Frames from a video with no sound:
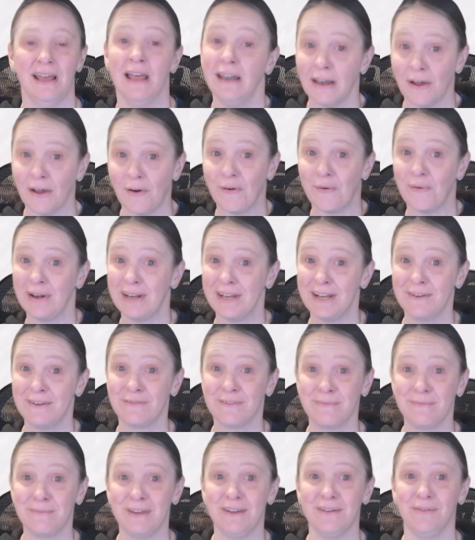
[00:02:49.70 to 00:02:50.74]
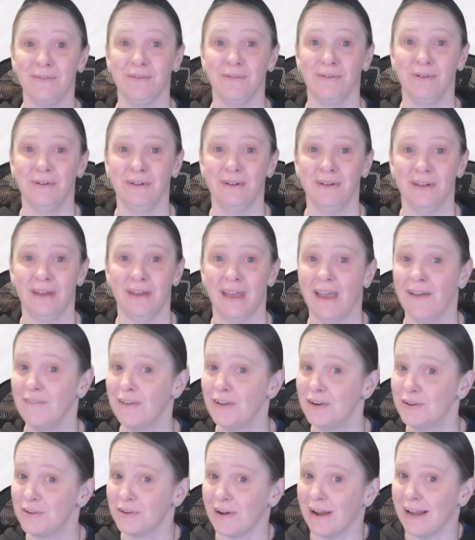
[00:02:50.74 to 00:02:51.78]
Now I want to hear from you. Have
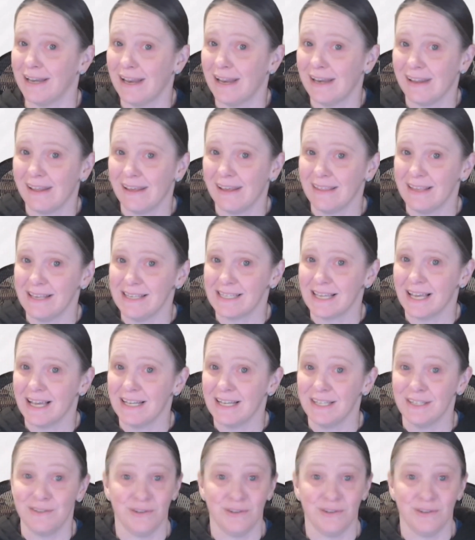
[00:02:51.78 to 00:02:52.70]
you tried any of these katas?